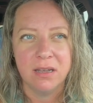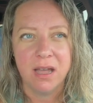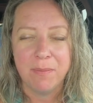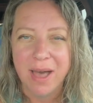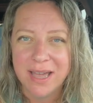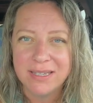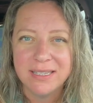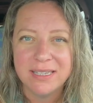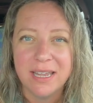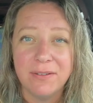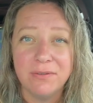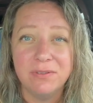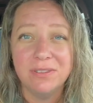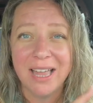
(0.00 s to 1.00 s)
a
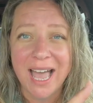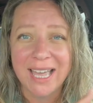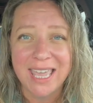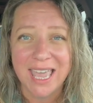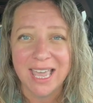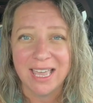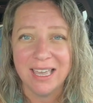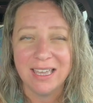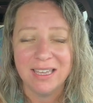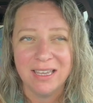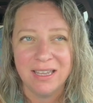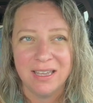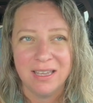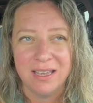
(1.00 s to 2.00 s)
mindset of lacking
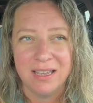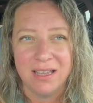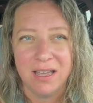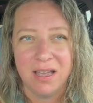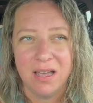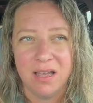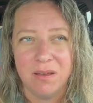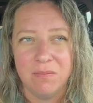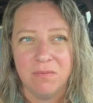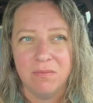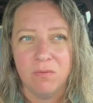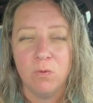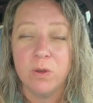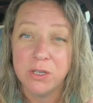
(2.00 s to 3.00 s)

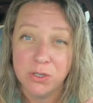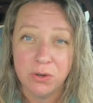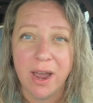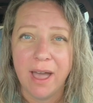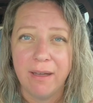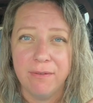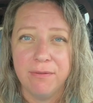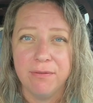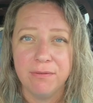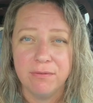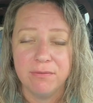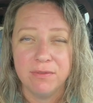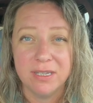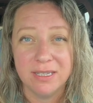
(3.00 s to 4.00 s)
um, would drive
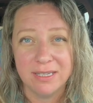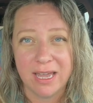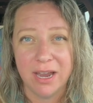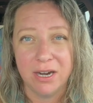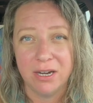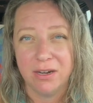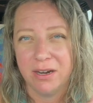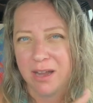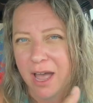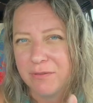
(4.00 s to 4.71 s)
desire,